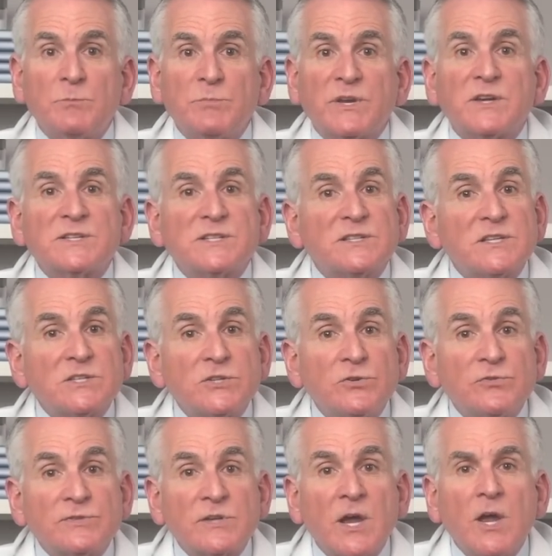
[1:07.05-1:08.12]
Because this
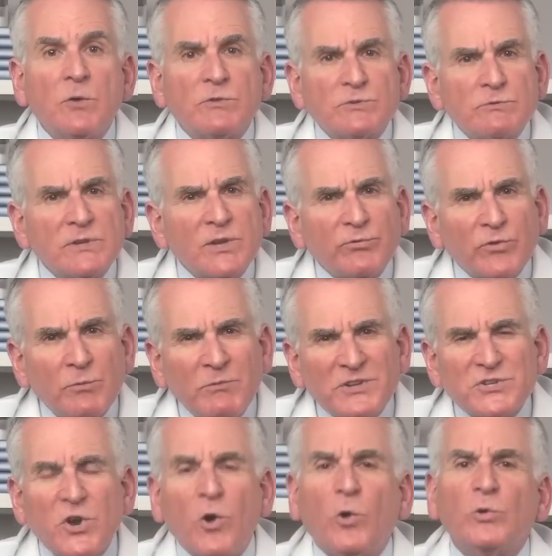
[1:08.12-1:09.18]
use was really for a
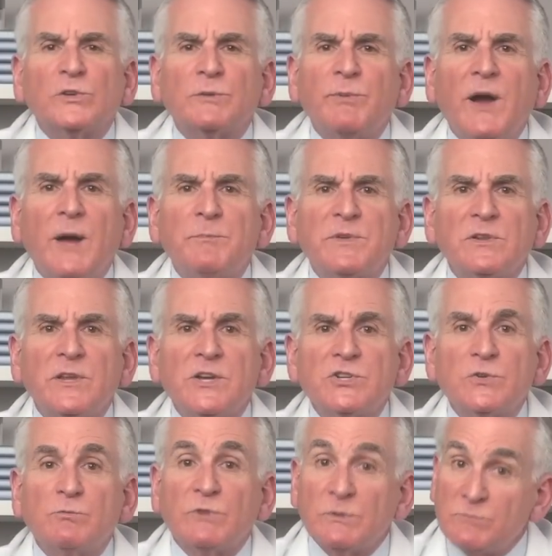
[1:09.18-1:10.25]
much older
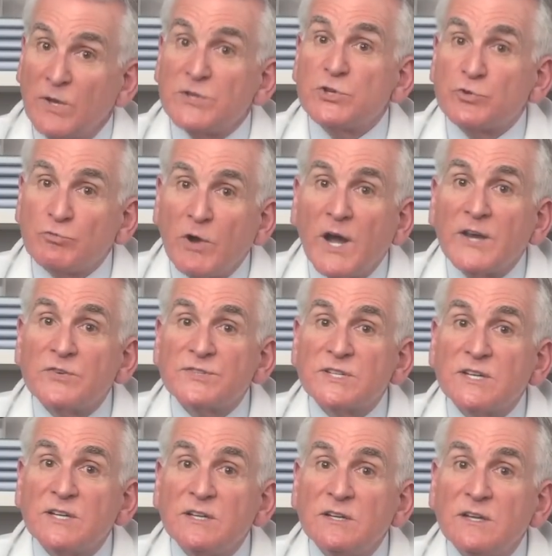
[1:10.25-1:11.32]
population with much drier
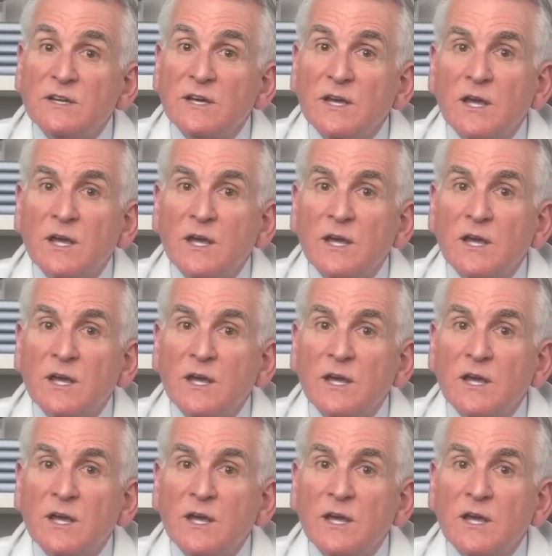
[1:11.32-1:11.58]
skin,